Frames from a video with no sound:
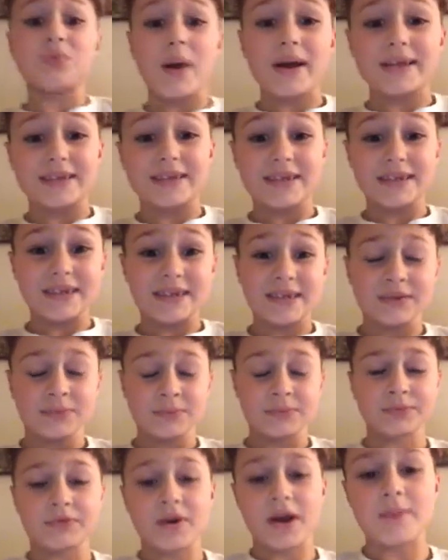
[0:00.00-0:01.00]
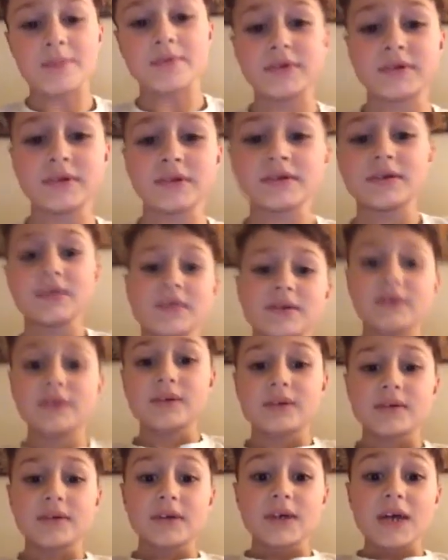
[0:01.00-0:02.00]
20 subscribers.
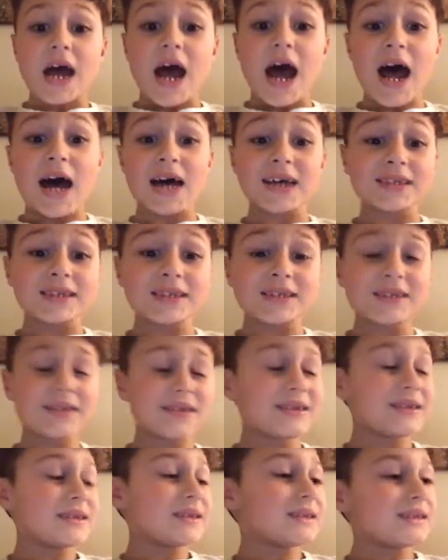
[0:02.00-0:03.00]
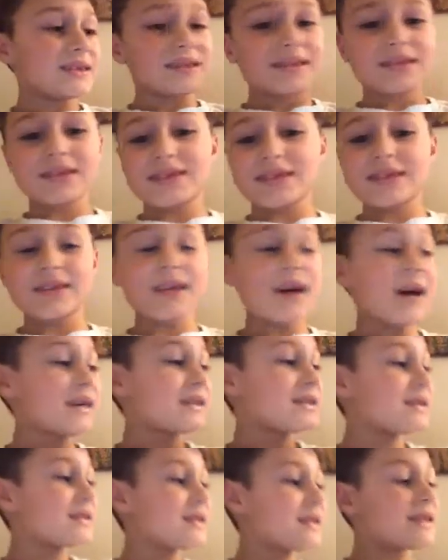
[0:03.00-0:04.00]
And
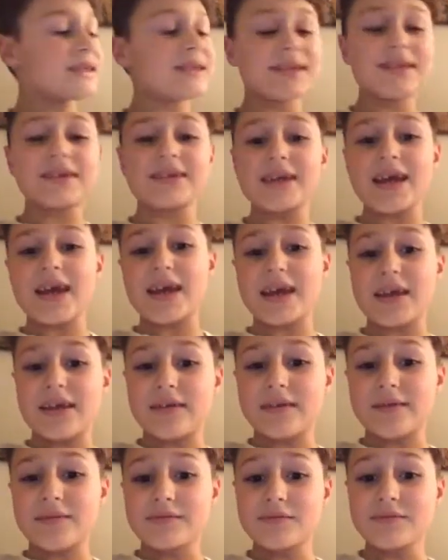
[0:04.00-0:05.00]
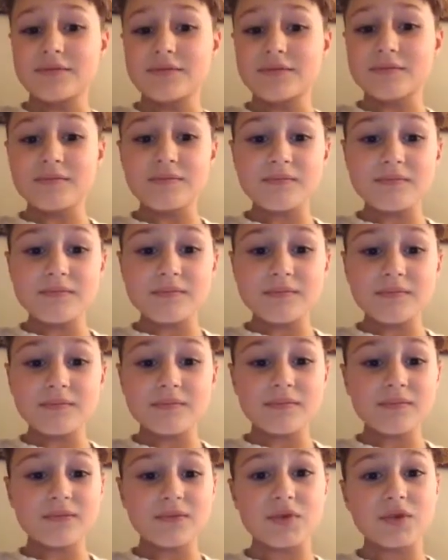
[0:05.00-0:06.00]
that's insane.
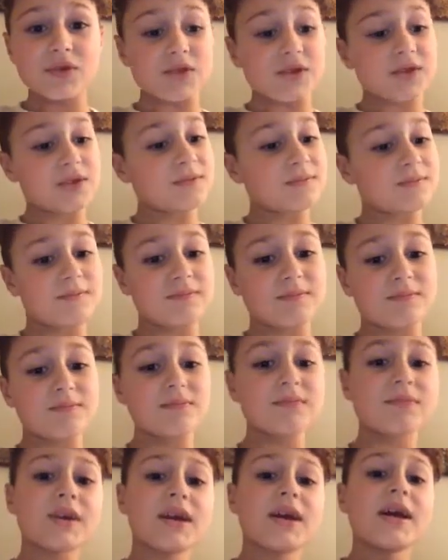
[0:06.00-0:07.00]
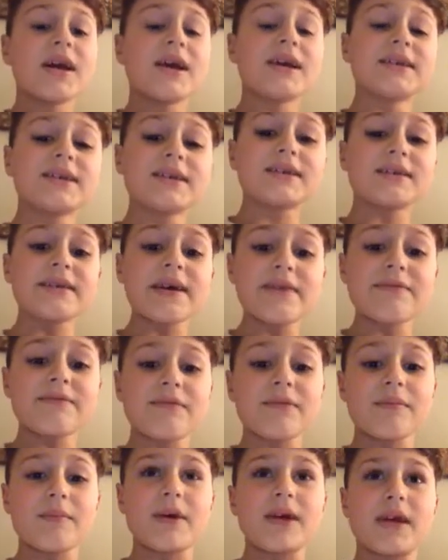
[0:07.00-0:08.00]
Just, it's insane
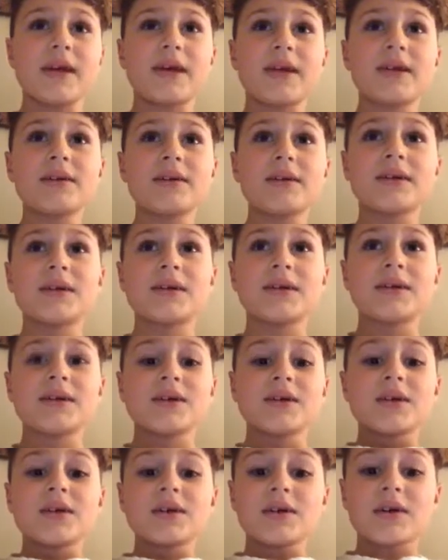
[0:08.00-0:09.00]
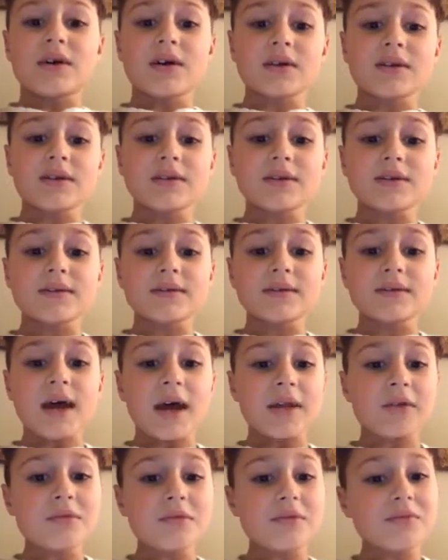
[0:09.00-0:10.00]
for me. Cause
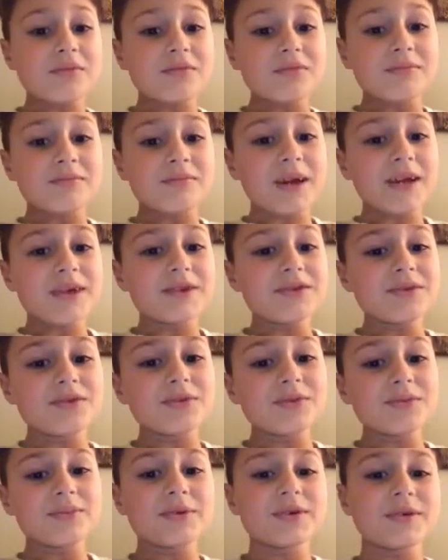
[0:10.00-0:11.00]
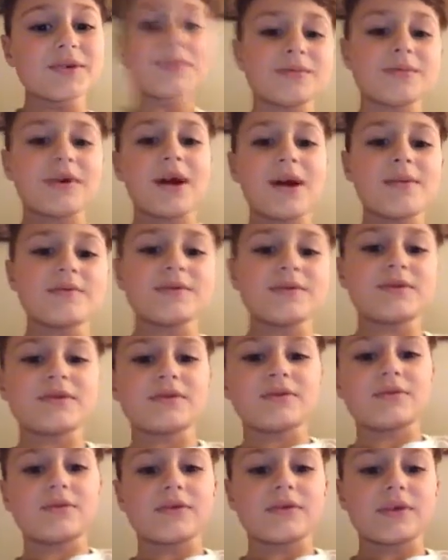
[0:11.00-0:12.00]
I don't, my YouTube subscribers
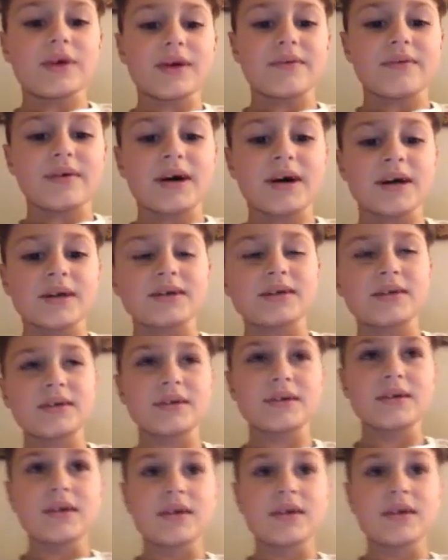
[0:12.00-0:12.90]
don't grow that fast.